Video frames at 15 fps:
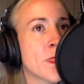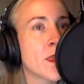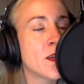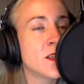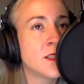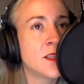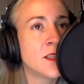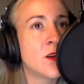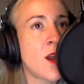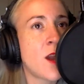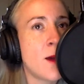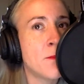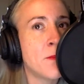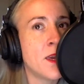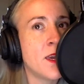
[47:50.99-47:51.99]
Is there
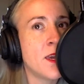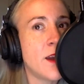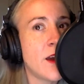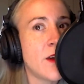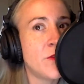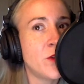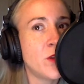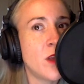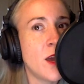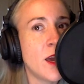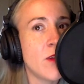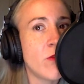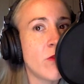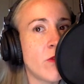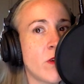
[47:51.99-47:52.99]
not being an
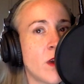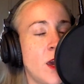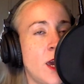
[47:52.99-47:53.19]
afterlife?